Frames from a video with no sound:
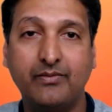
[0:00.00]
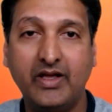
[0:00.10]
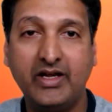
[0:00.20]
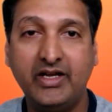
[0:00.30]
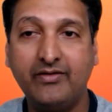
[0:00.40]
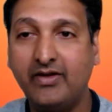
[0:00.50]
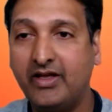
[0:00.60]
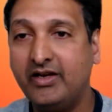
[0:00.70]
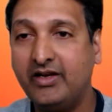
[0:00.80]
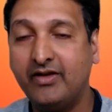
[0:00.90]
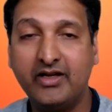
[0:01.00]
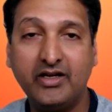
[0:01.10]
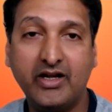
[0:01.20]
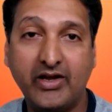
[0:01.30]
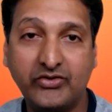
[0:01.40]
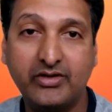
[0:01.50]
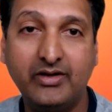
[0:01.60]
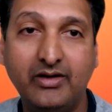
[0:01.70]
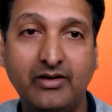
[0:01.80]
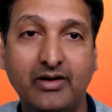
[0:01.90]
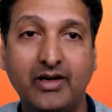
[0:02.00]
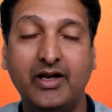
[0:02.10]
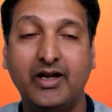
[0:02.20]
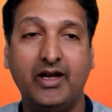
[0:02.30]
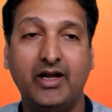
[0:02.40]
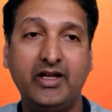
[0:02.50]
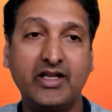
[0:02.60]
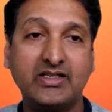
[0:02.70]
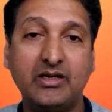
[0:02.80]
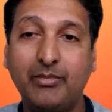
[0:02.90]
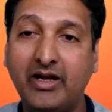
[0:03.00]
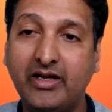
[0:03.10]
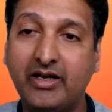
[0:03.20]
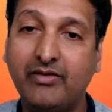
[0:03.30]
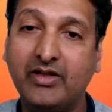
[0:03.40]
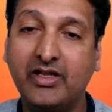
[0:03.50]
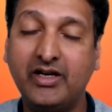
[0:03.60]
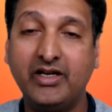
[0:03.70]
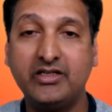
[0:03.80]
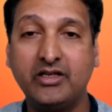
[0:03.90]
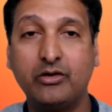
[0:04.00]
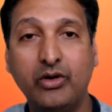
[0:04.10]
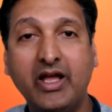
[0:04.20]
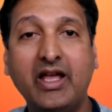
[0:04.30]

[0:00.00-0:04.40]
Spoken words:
Very, very, very natural. It doesn't matter whether it is a good